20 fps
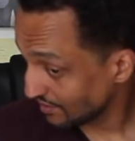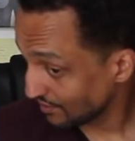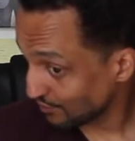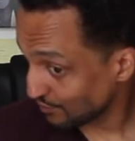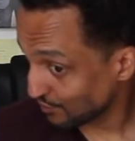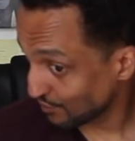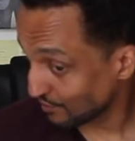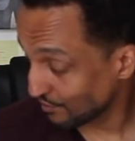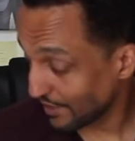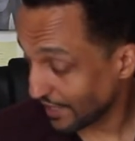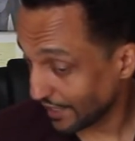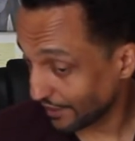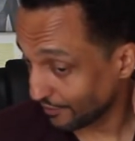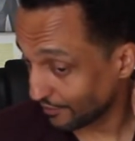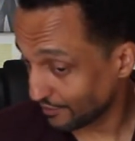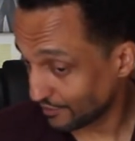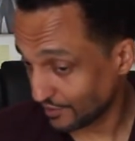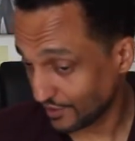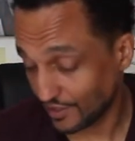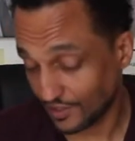2
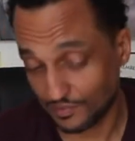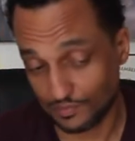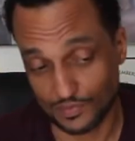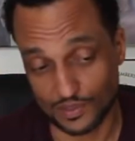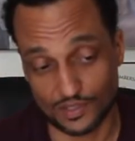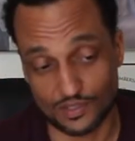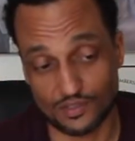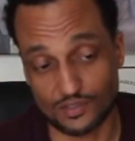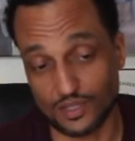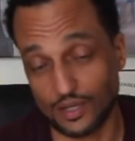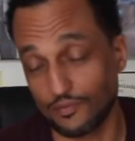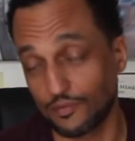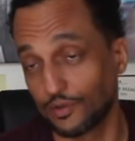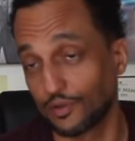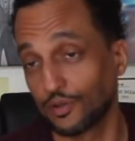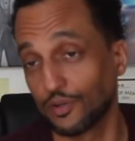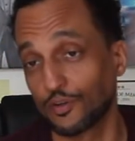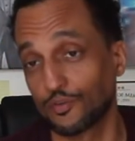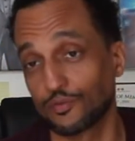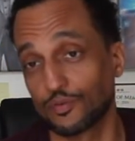batteries gets me
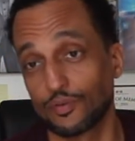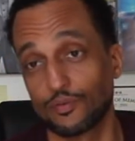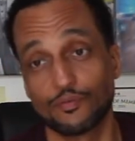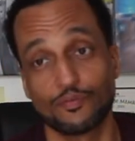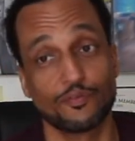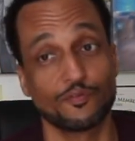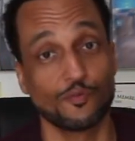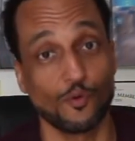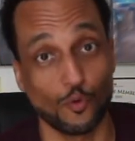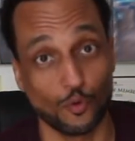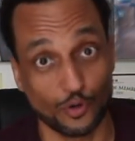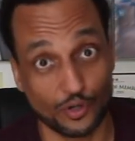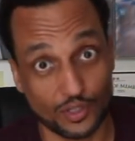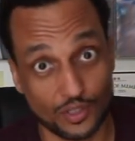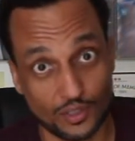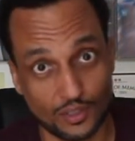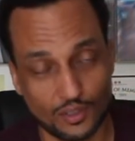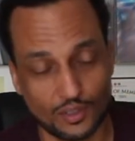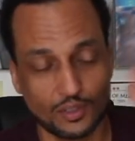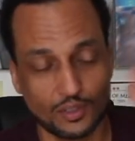740.